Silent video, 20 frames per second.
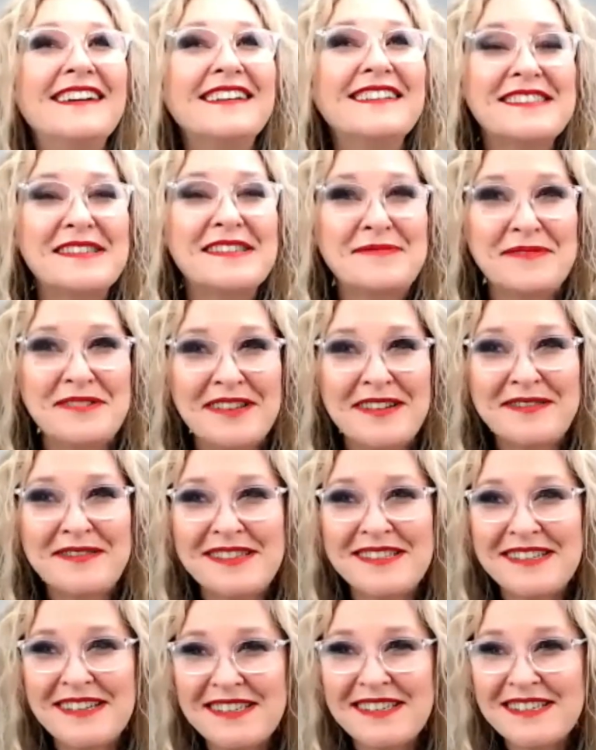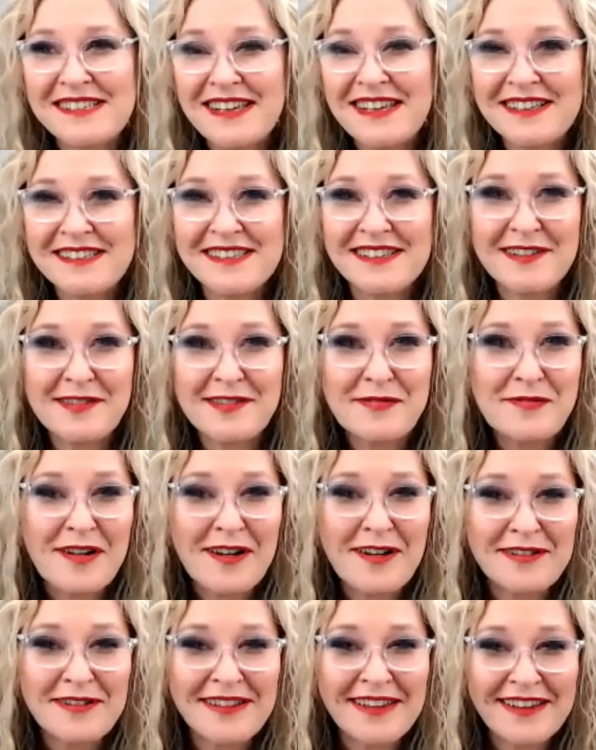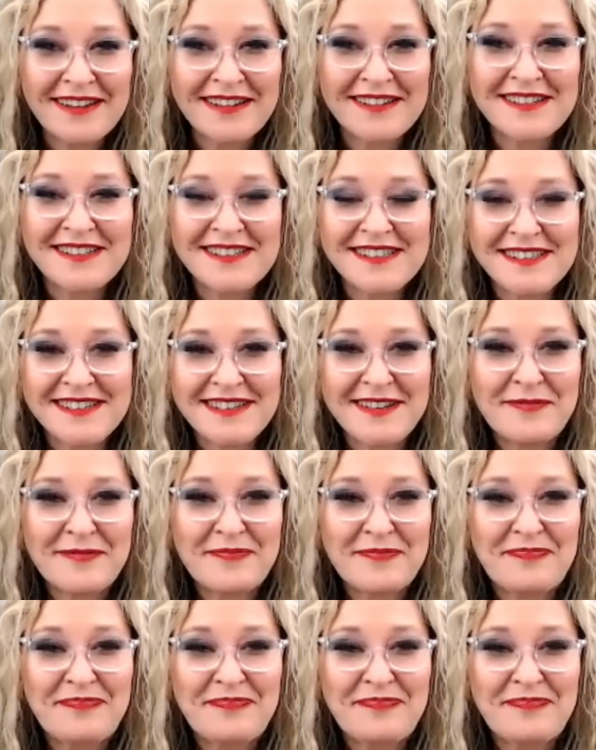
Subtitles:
Sometimes it does take us a little while to get it, doesn't it?